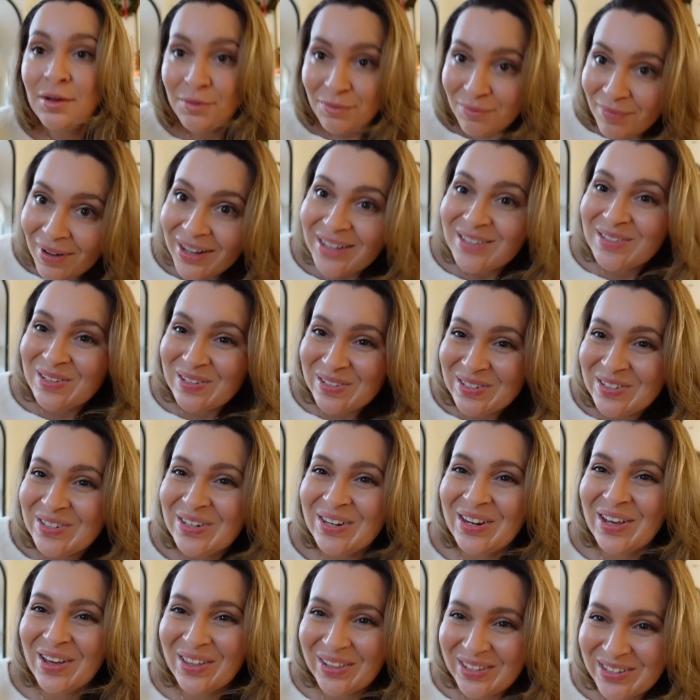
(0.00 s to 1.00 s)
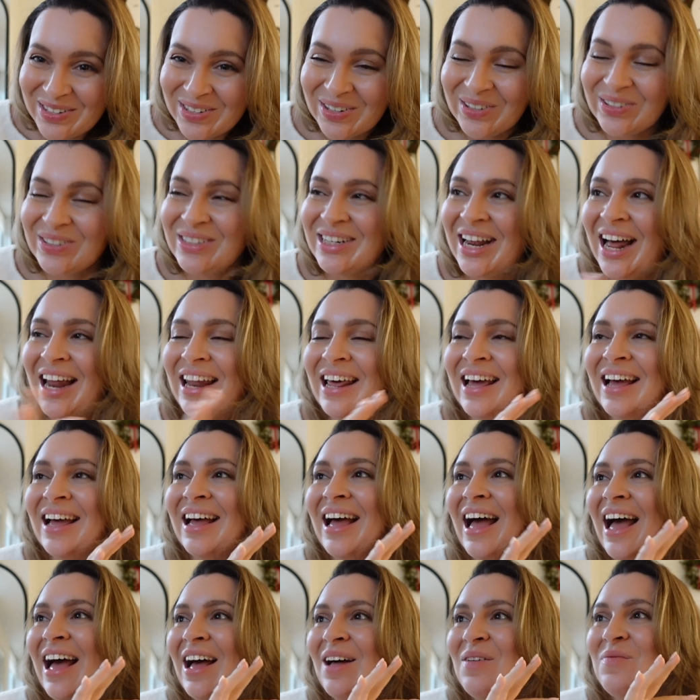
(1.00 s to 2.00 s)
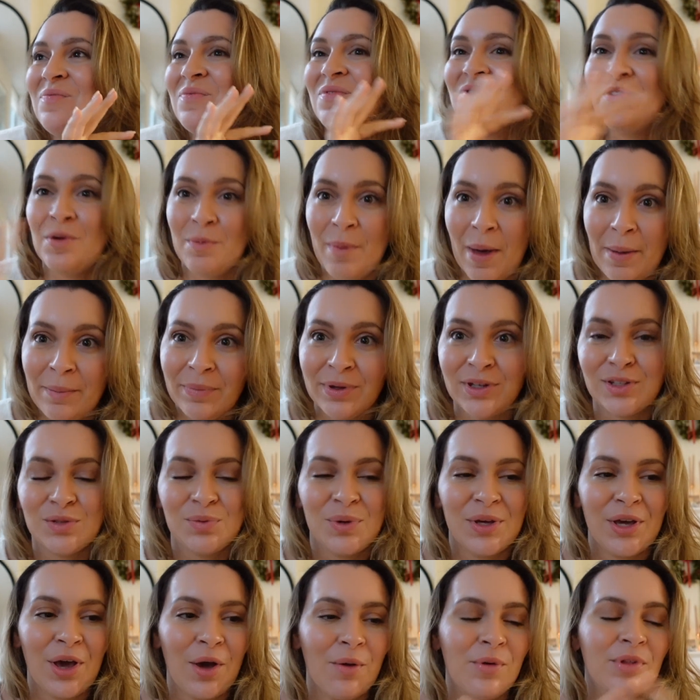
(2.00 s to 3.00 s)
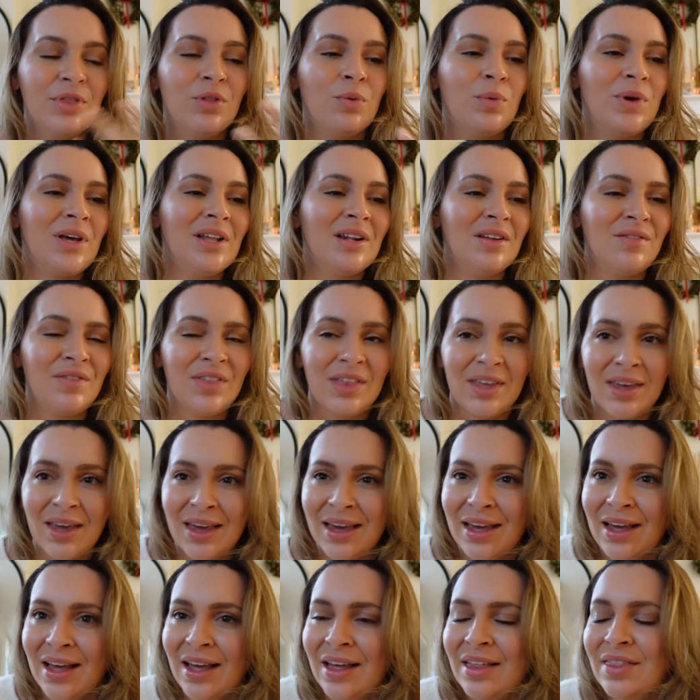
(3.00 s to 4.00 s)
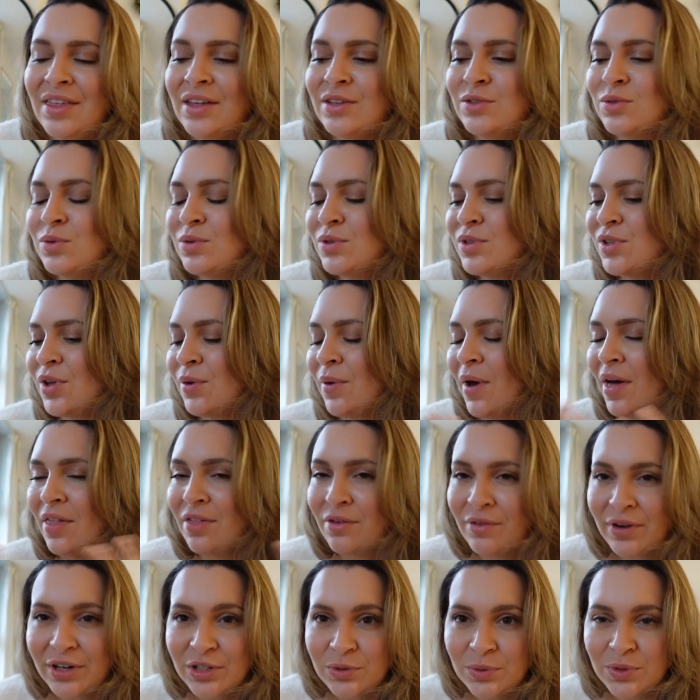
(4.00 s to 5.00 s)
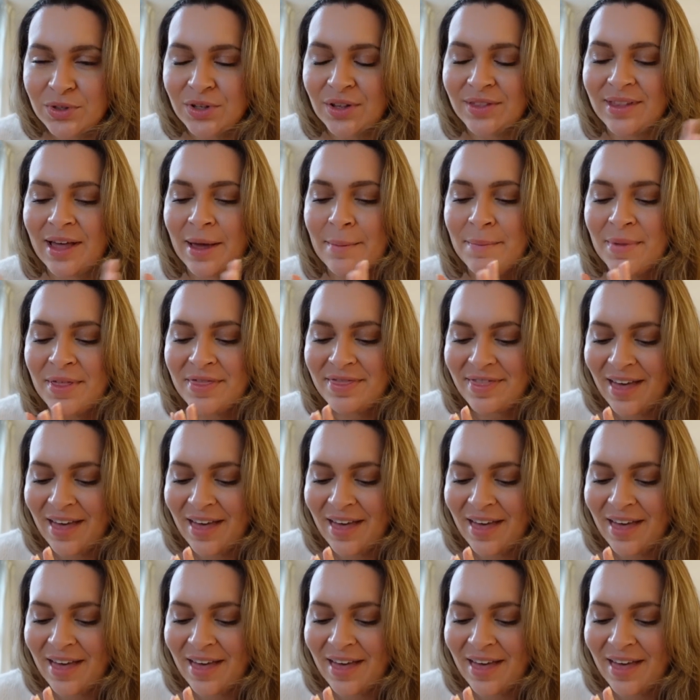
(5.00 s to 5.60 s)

my soul studio, the Soul Shala. For members, we go with the Wheel of the Year. There's also other rituals on there, but